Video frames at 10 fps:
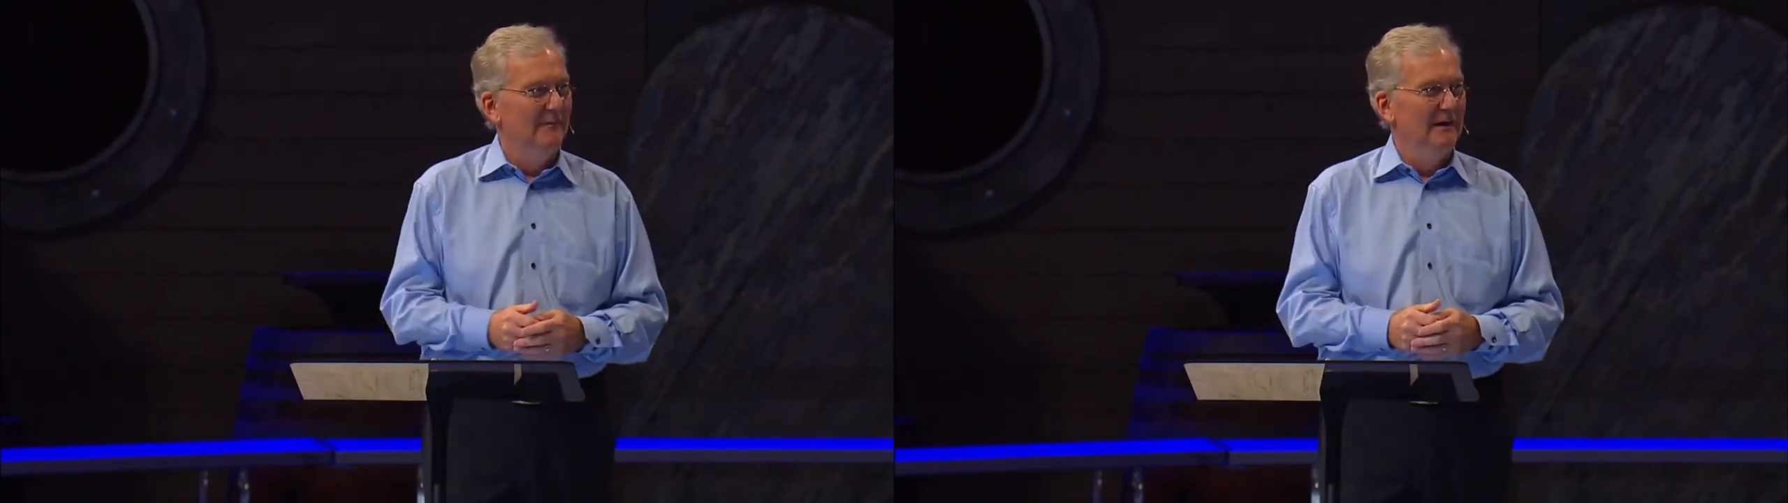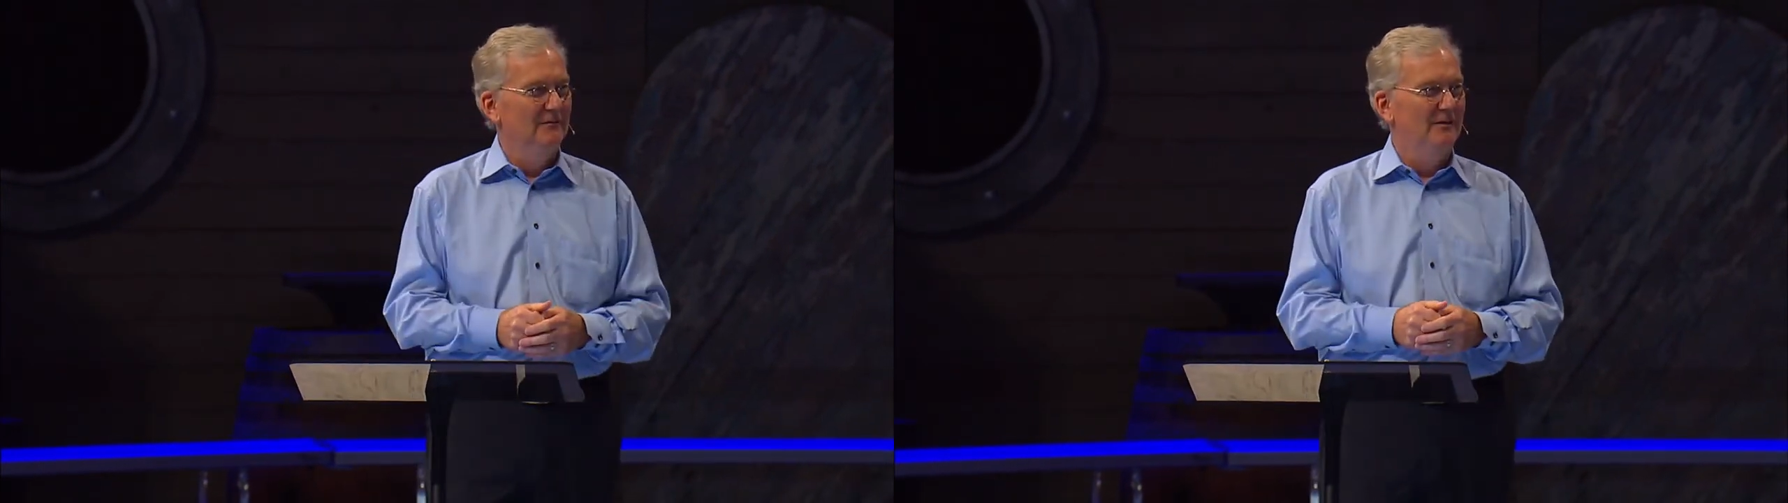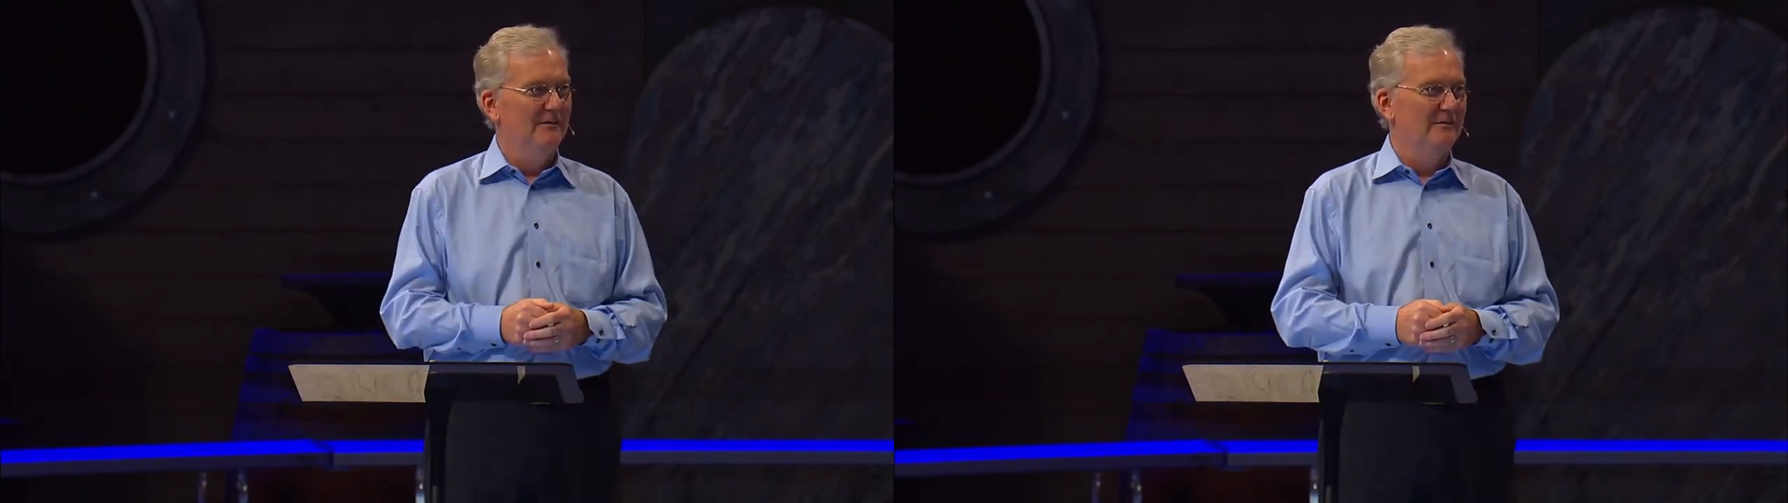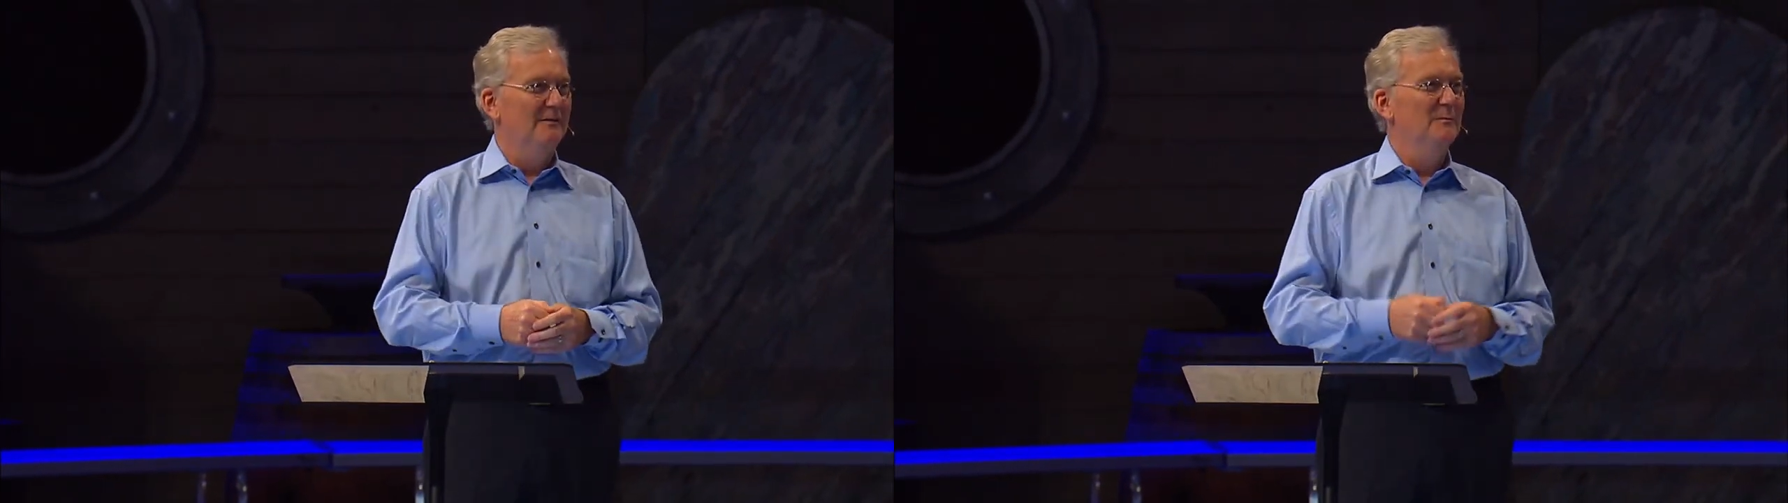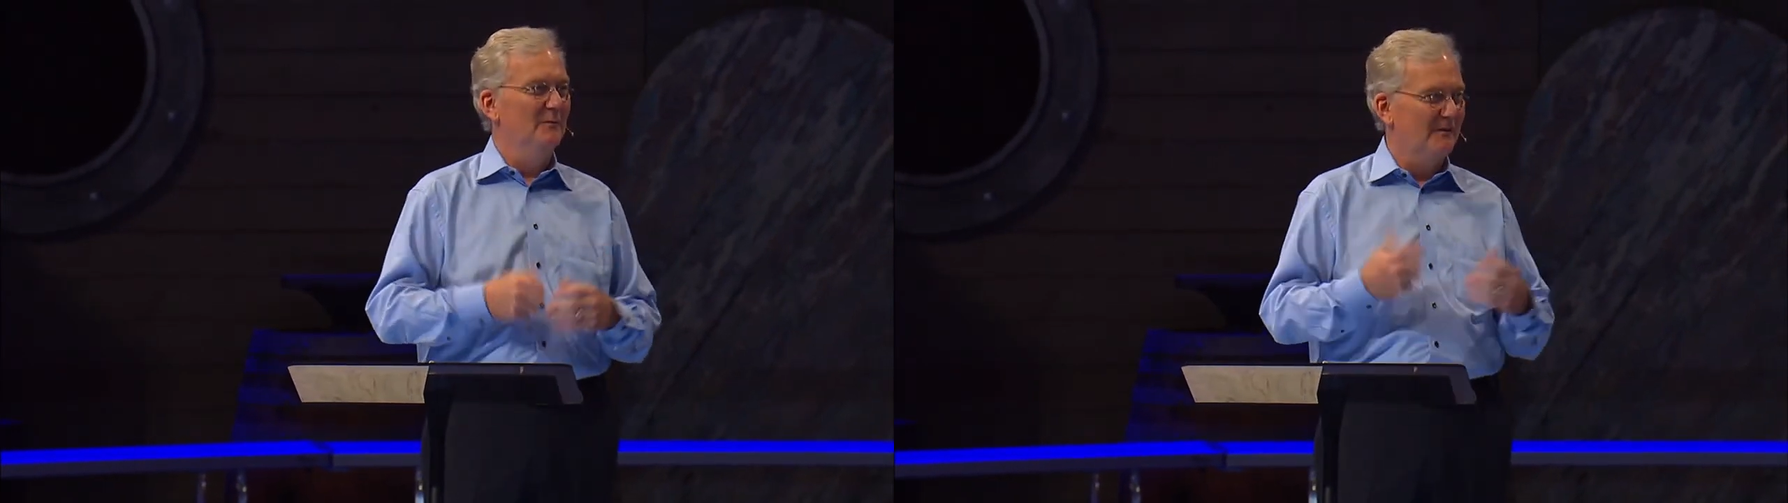that
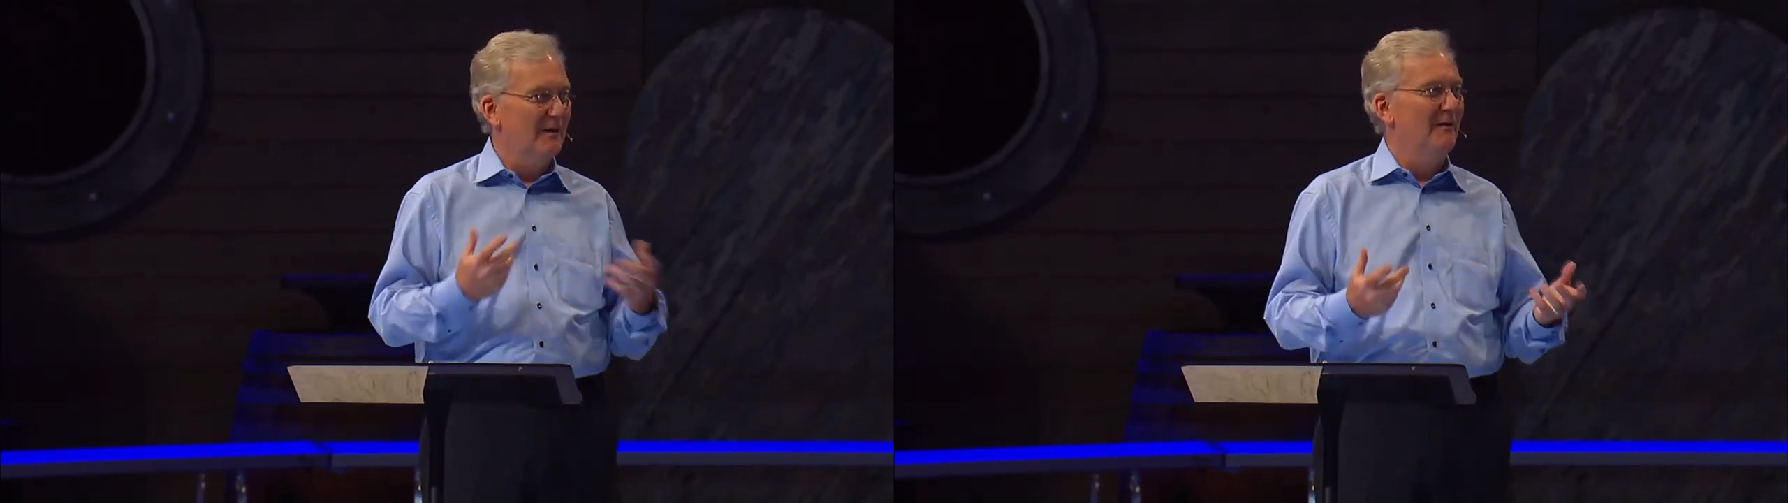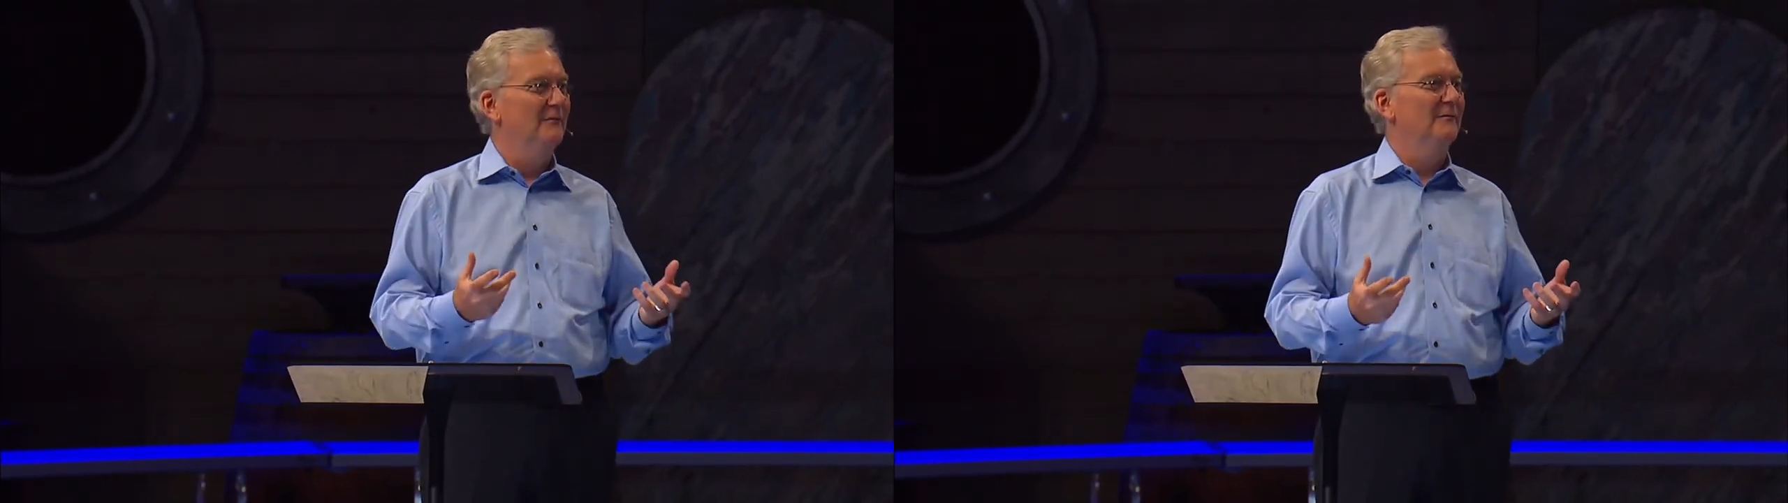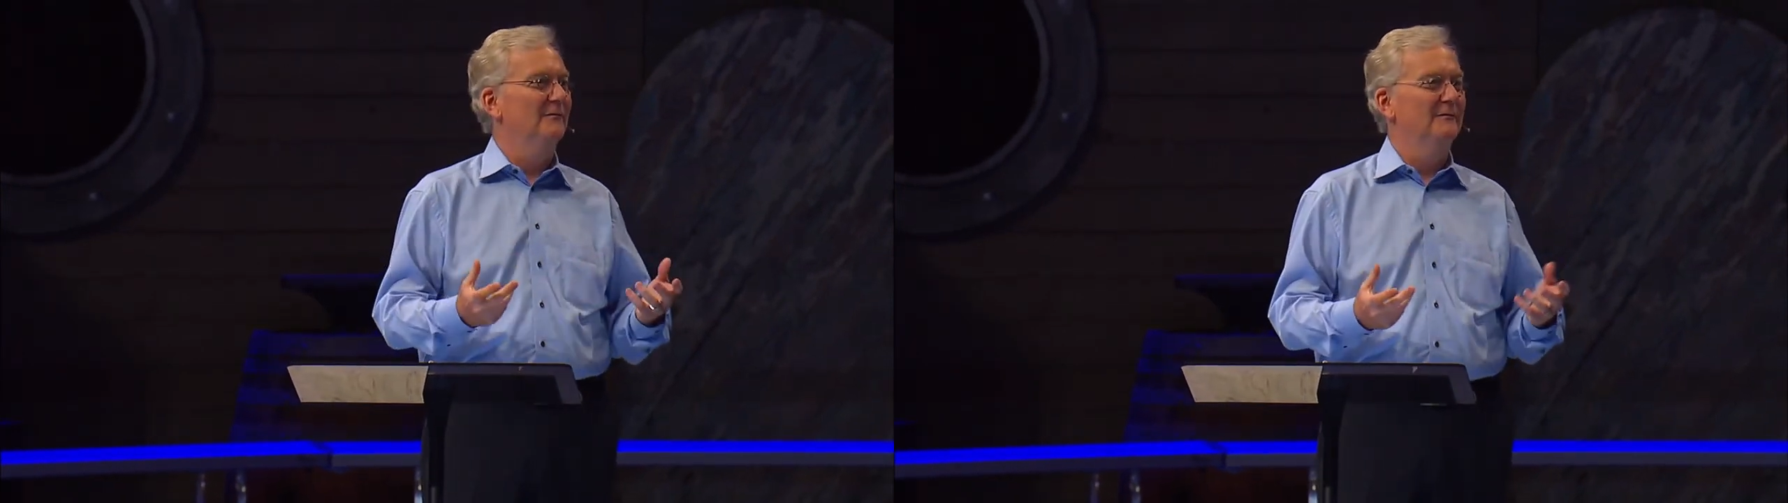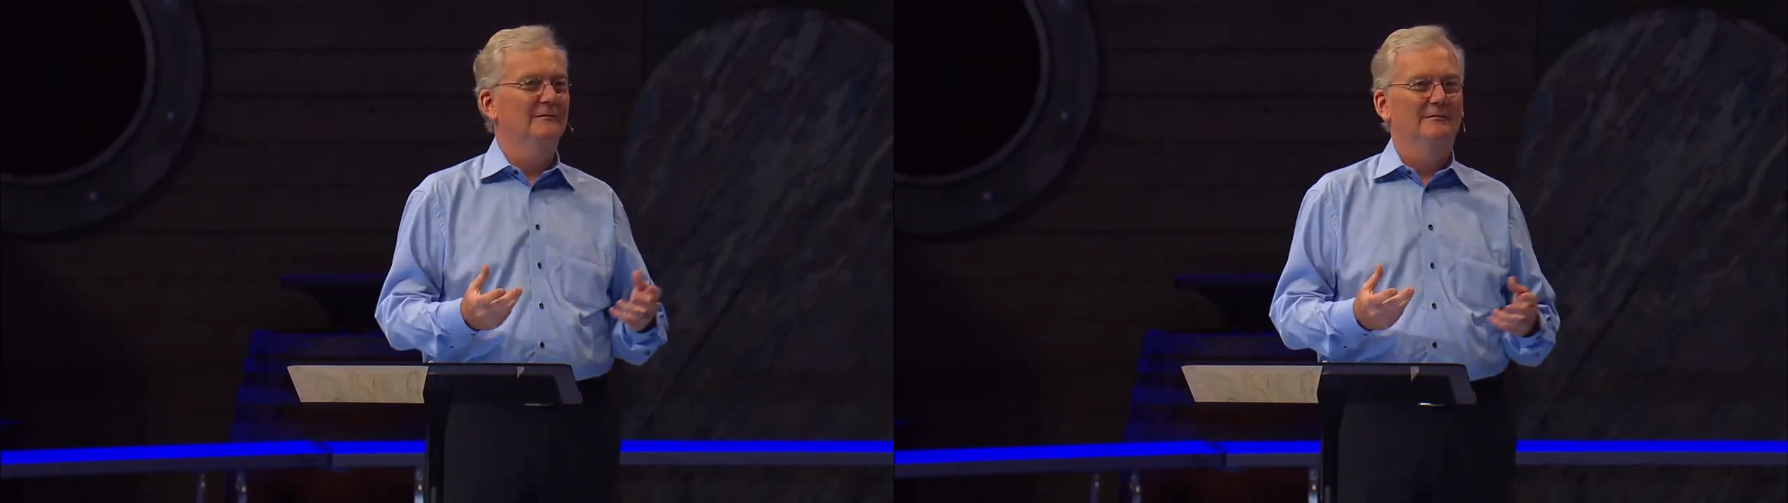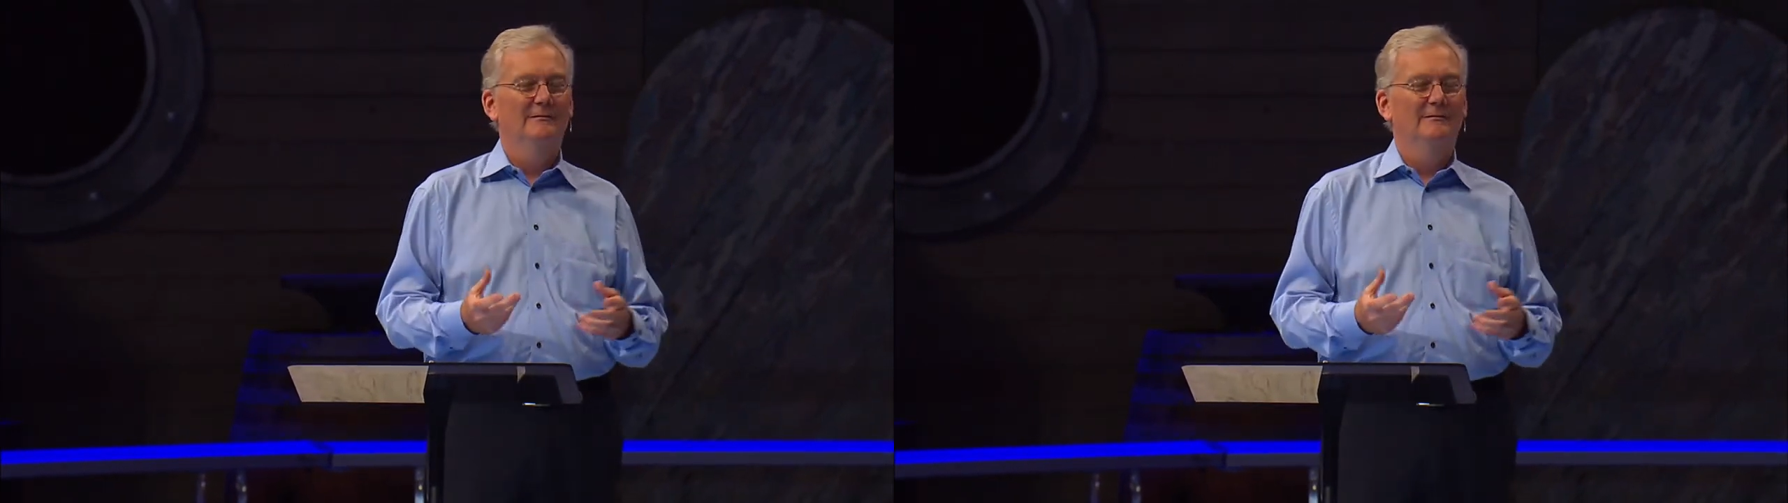Jesus Himself